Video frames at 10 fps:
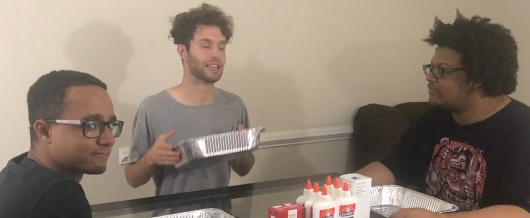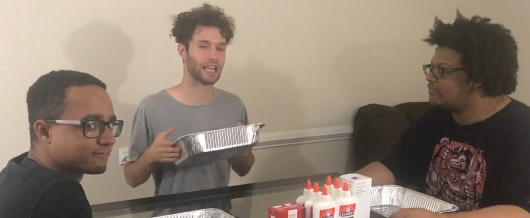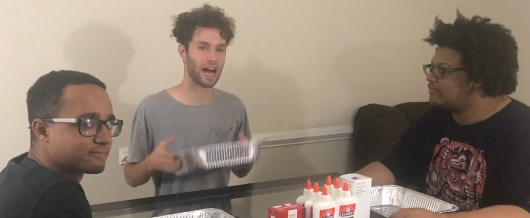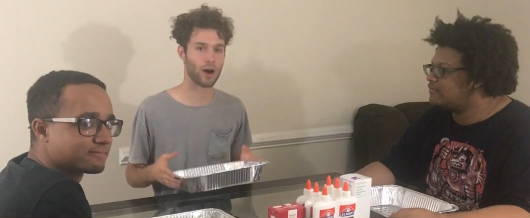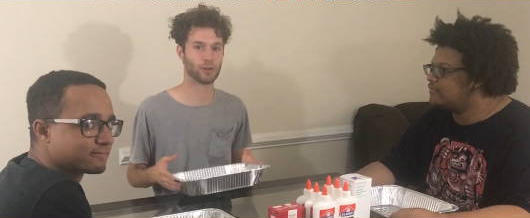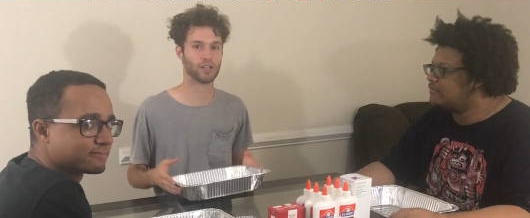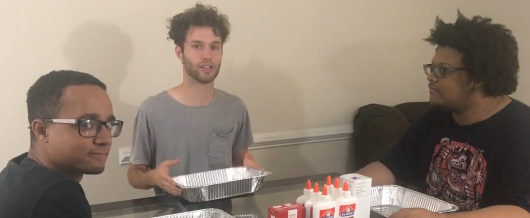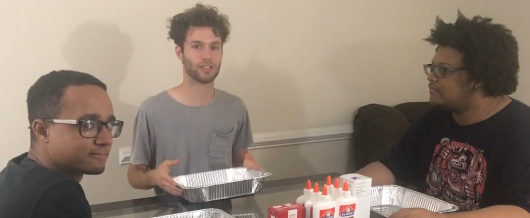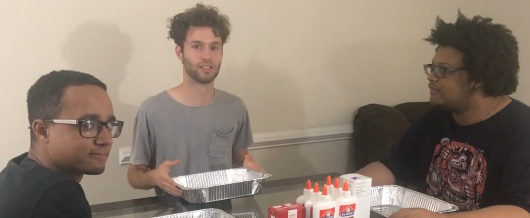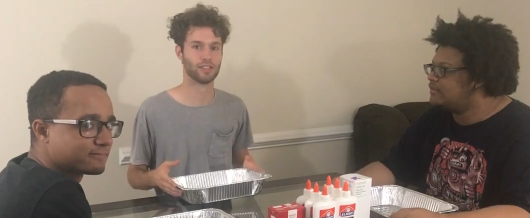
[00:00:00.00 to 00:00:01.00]

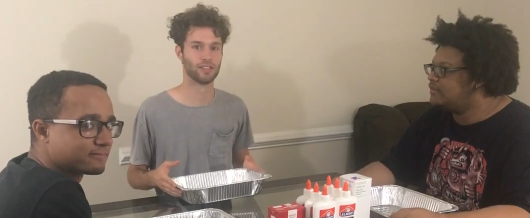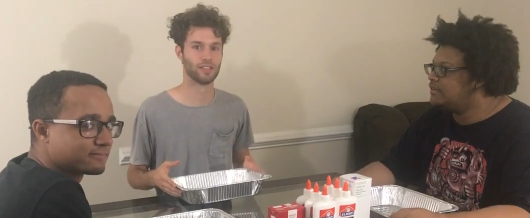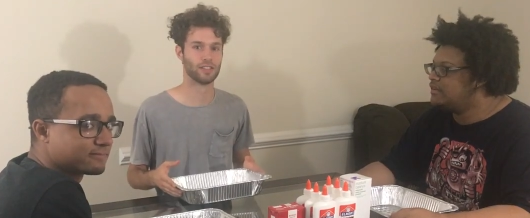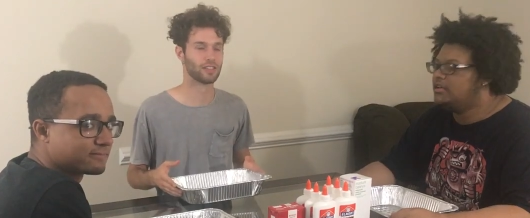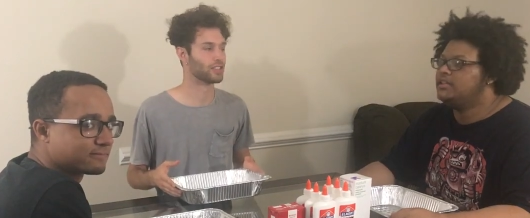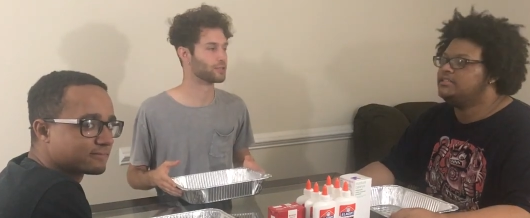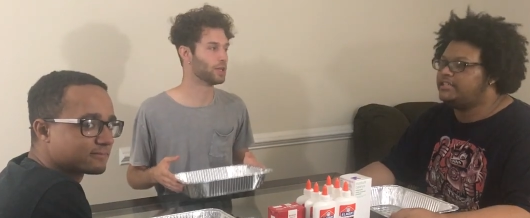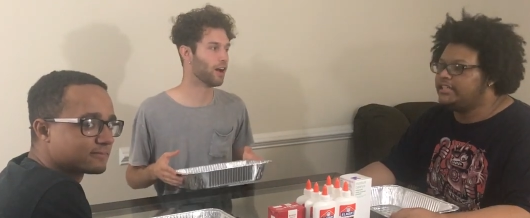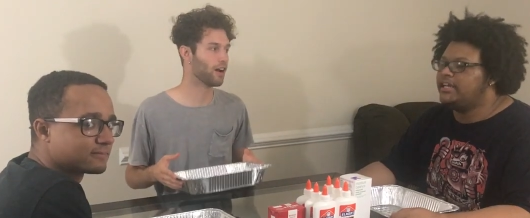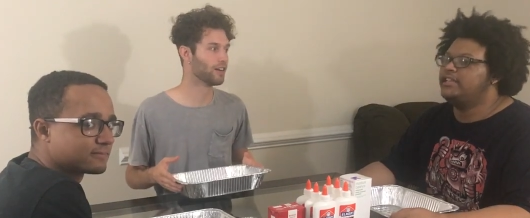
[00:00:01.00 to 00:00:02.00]
Speaker 1: louder.
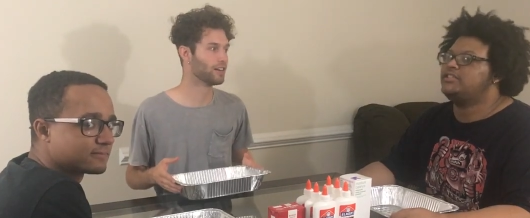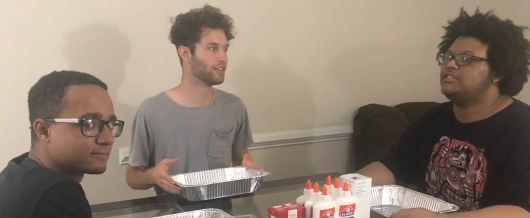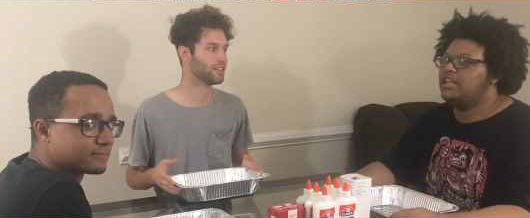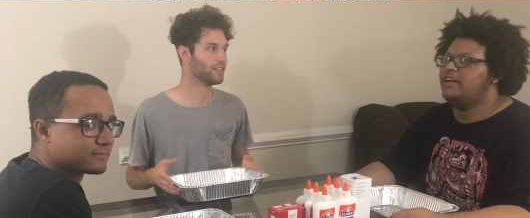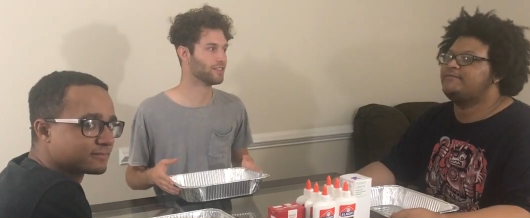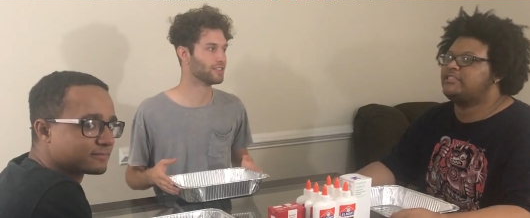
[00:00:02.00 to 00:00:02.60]
Speaker 2: Teenagers just love